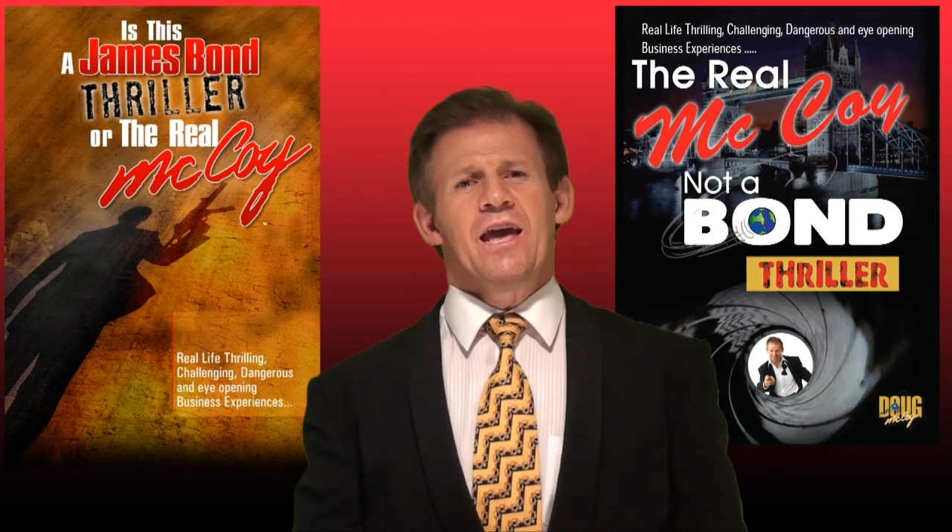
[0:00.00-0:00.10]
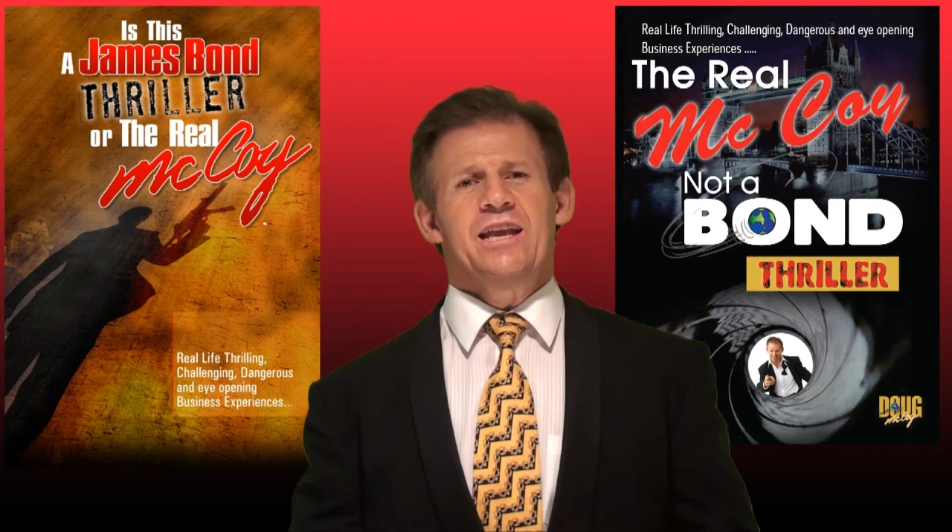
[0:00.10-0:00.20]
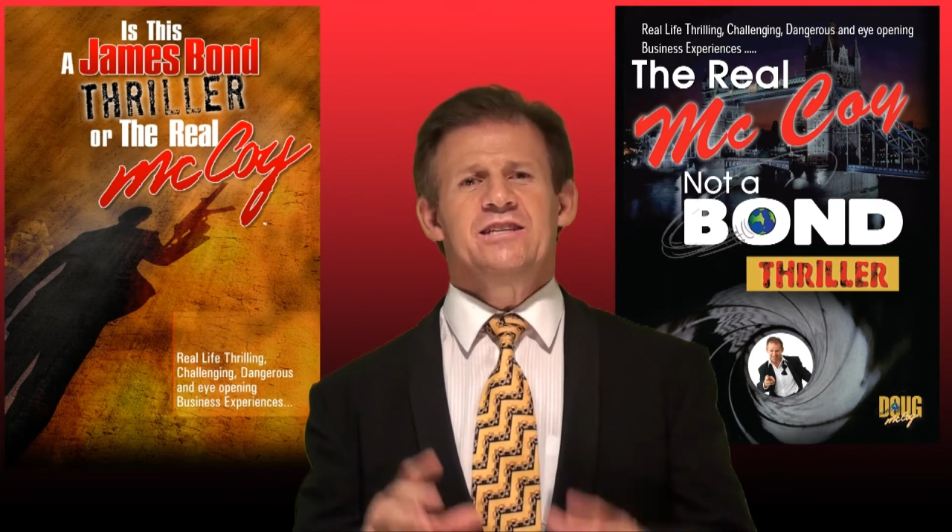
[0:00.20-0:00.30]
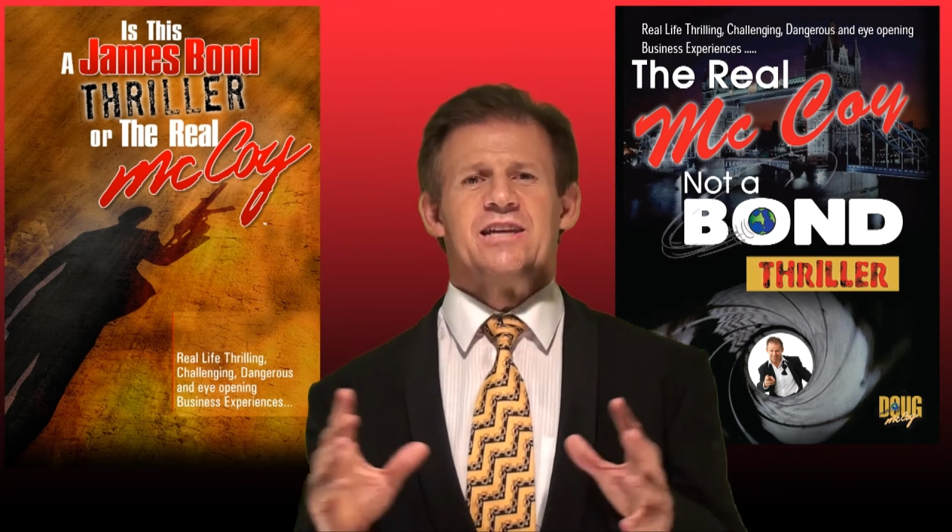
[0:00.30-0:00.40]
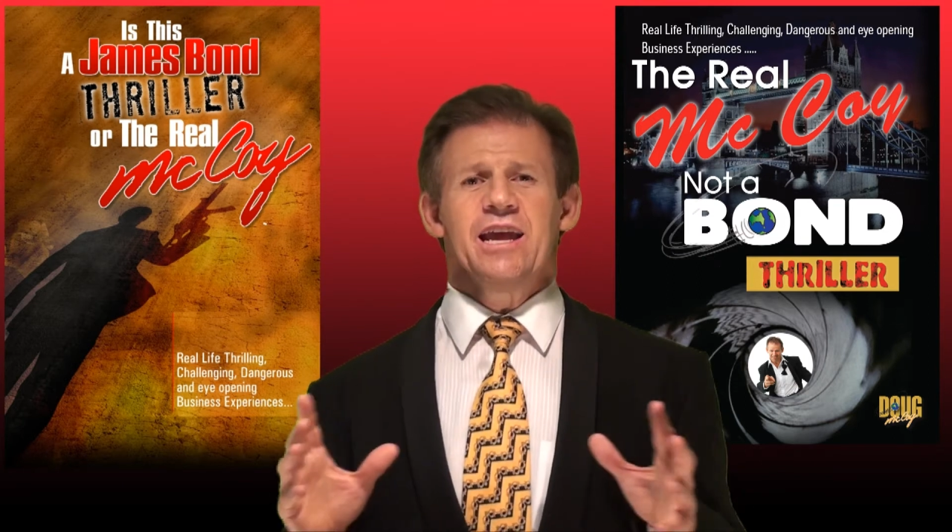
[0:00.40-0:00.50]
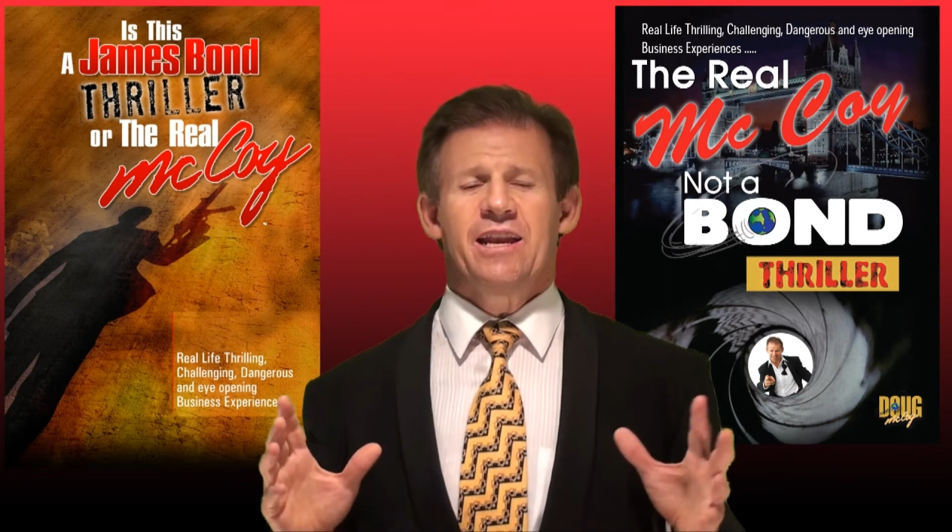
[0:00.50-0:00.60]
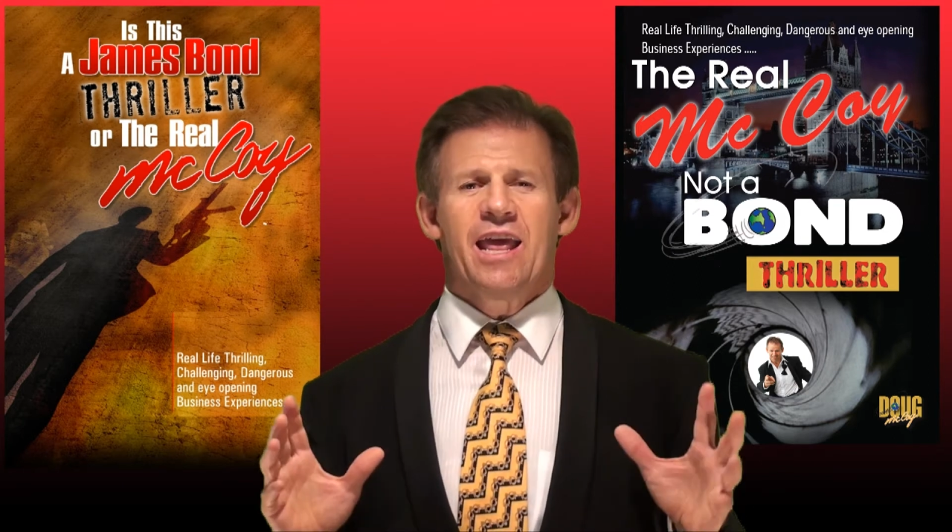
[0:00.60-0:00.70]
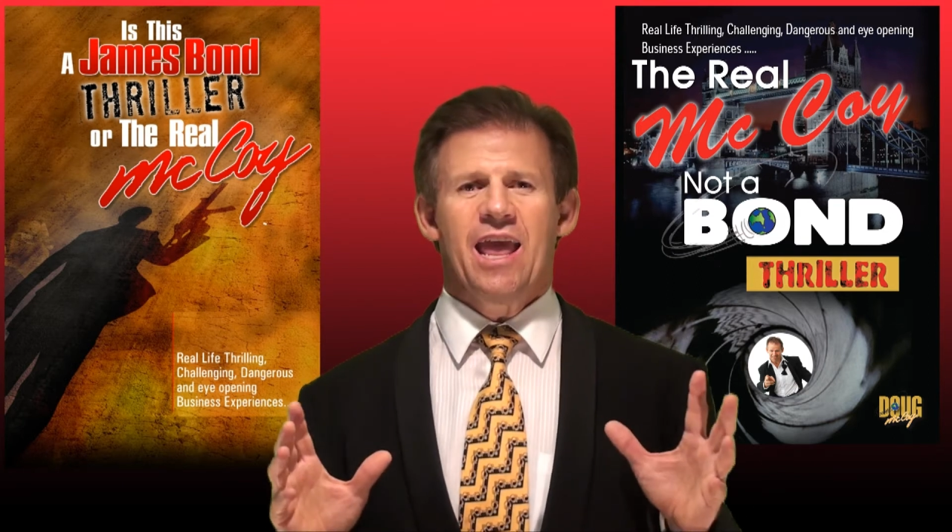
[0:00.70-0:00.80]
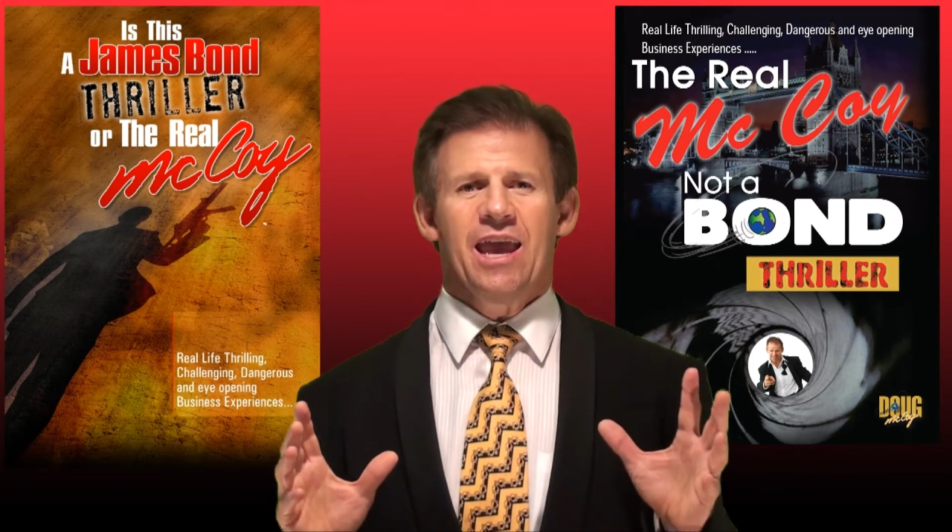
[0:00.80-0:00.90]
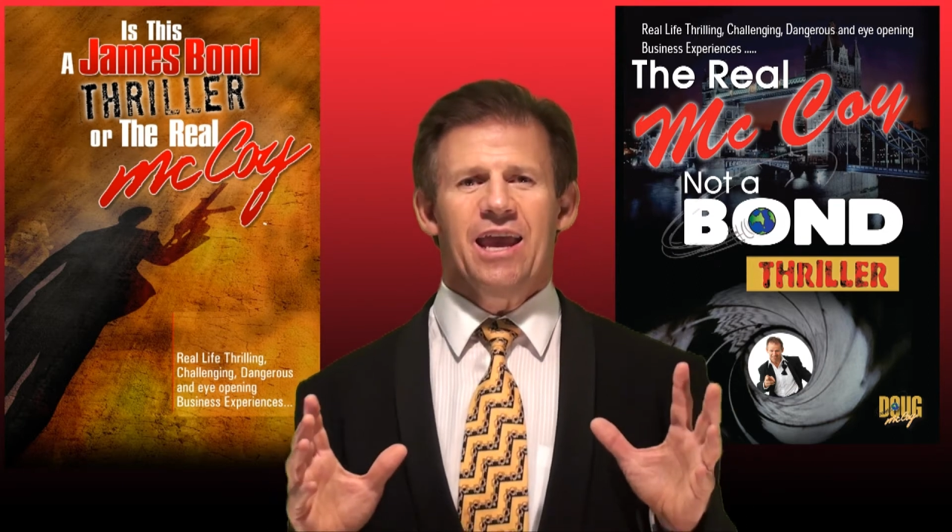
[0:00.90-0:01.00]
In
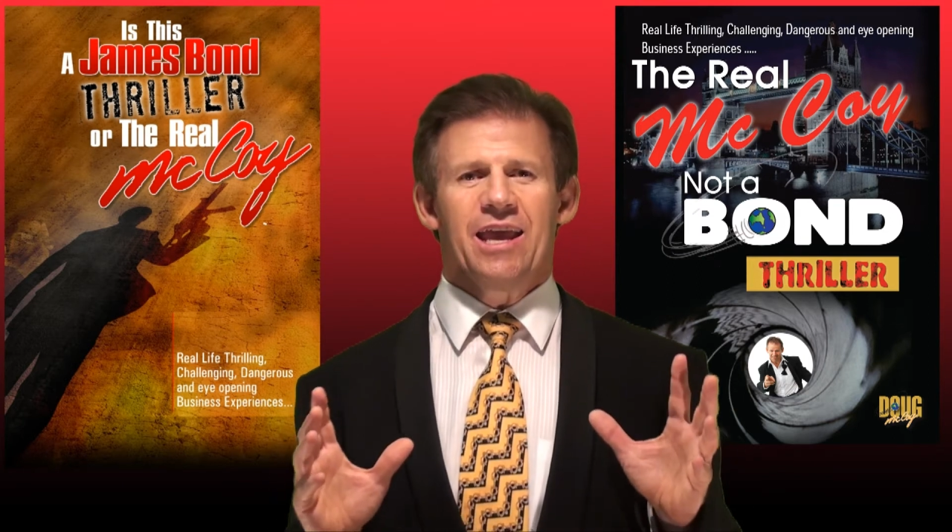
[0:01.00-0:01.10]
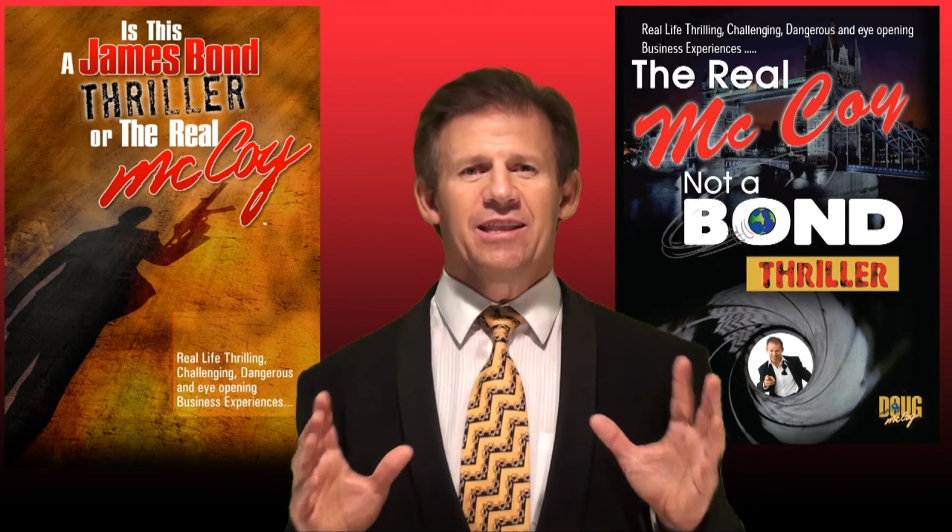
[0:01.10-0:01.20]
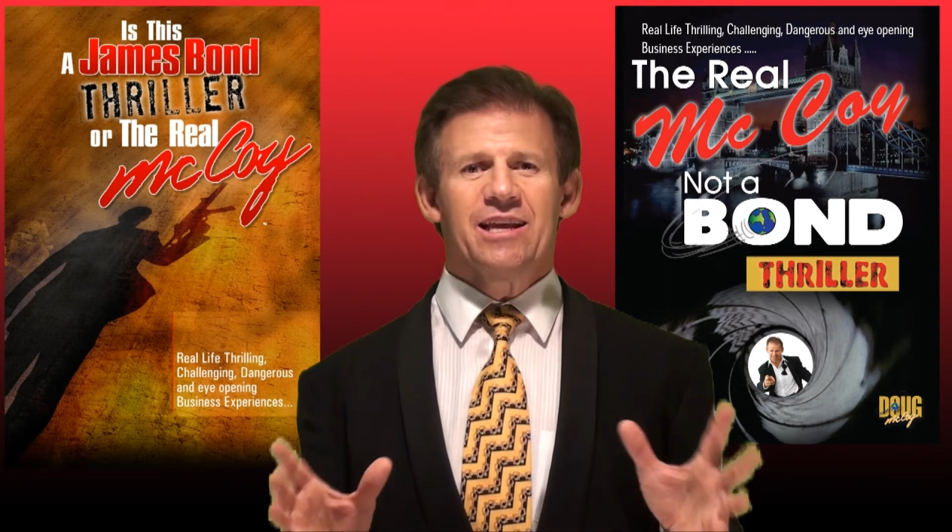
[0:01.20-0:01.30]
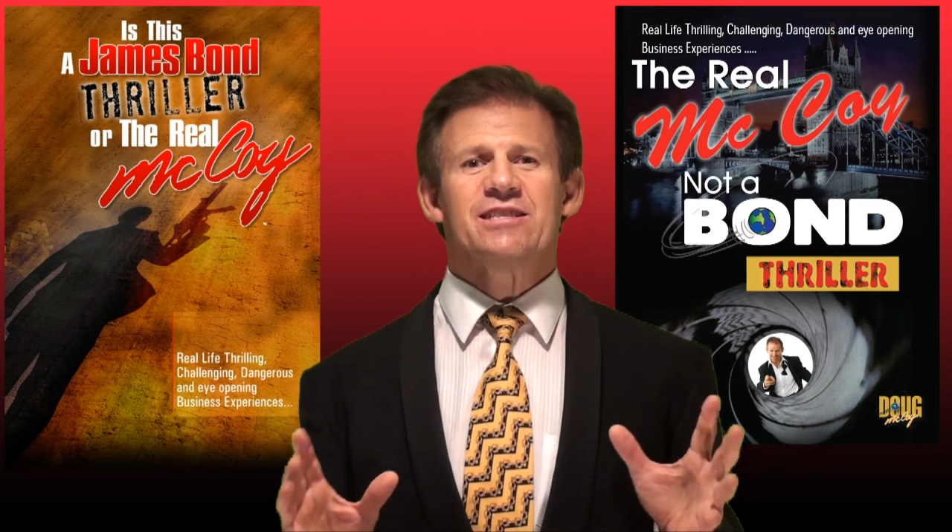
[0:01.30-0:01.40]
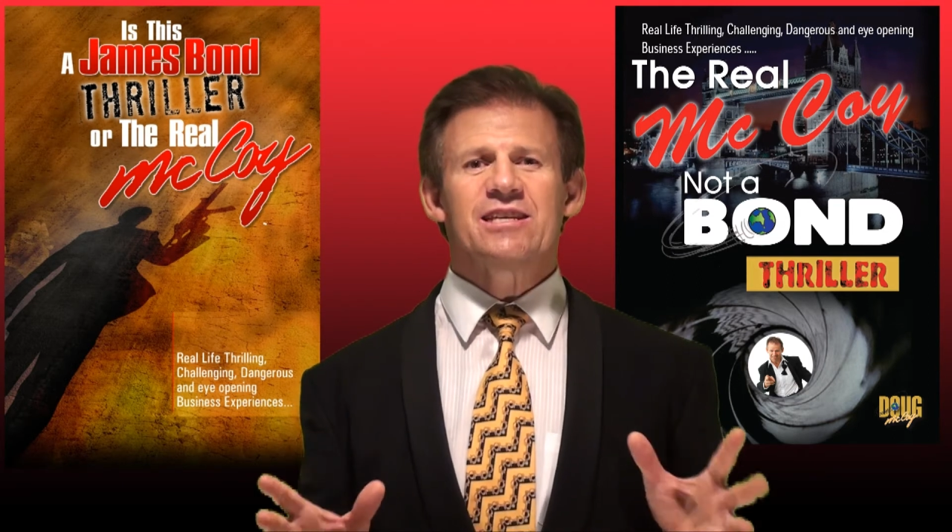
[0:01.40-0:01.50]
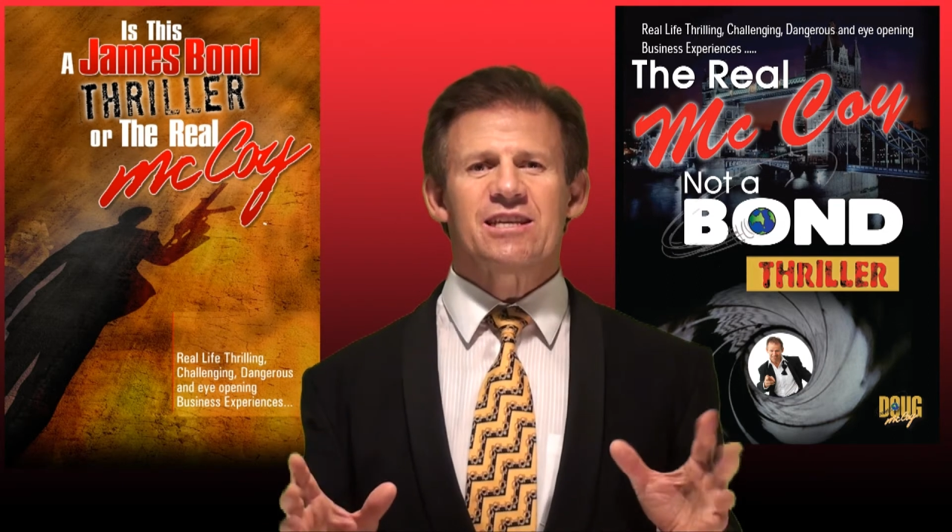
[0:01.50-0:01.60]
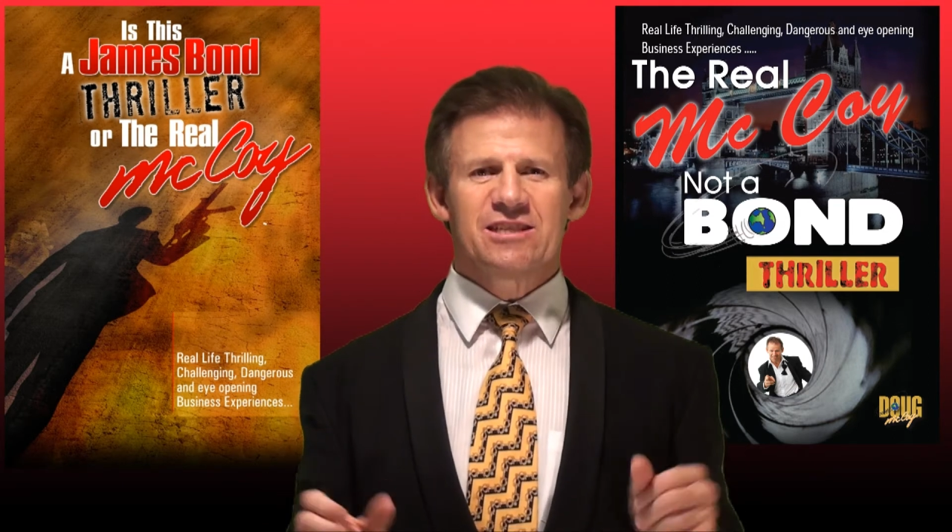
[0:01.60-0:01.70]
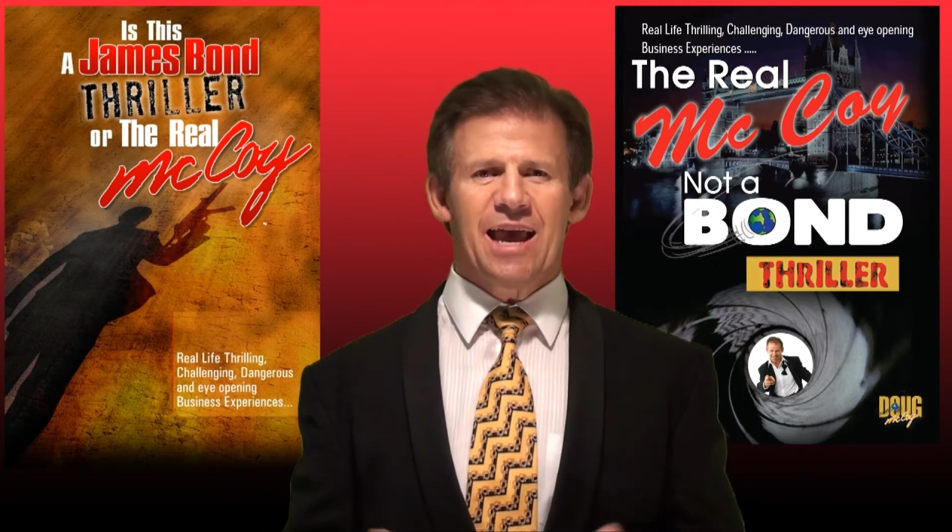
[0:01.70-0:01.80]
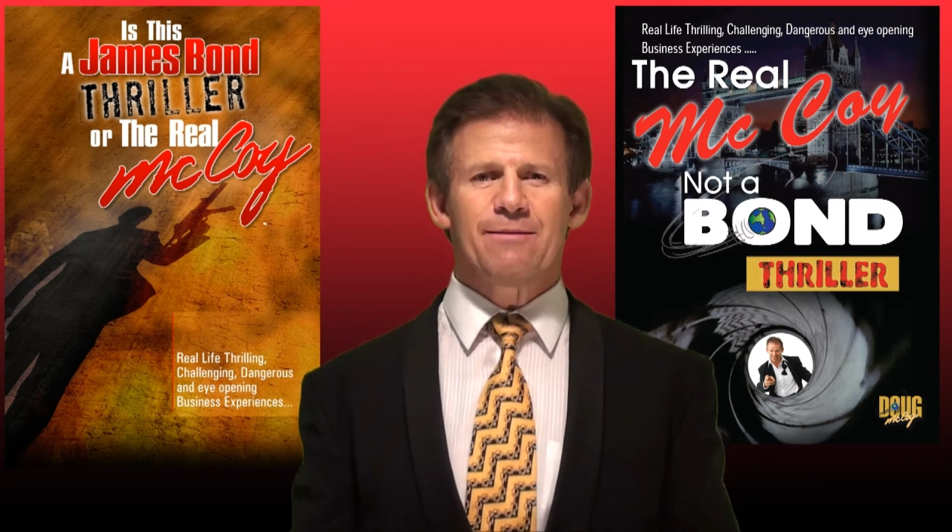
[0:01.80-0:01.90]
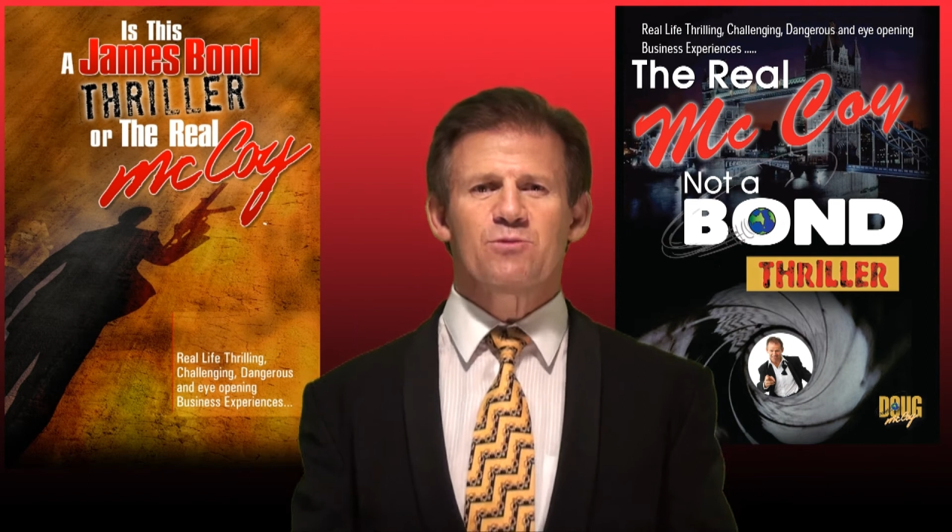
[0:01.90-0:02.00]
"Is this a
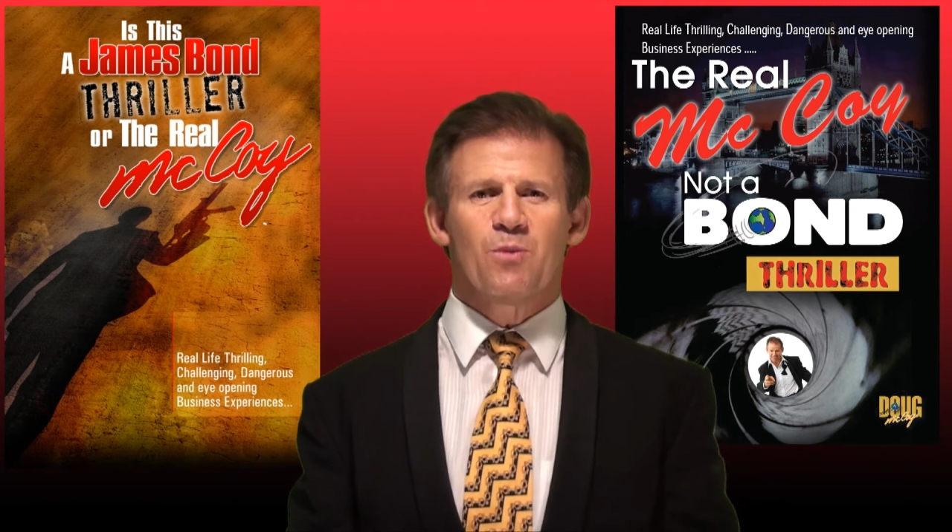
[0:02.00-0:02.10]
James